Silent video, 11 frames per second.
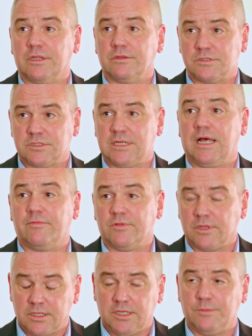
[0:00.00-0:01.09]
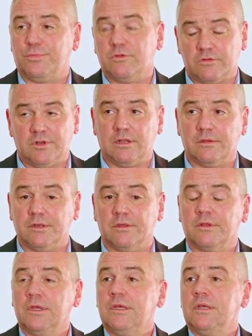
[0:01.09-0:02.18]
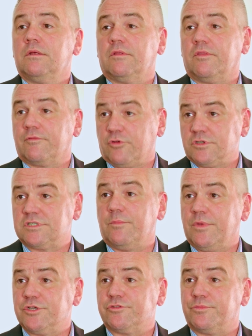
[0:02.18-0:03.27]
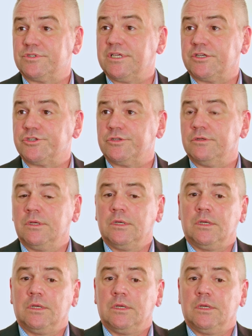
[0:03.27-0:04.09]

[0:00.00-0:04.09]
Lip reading: are the staff and the key personnel in it, that they've got some measure of protection.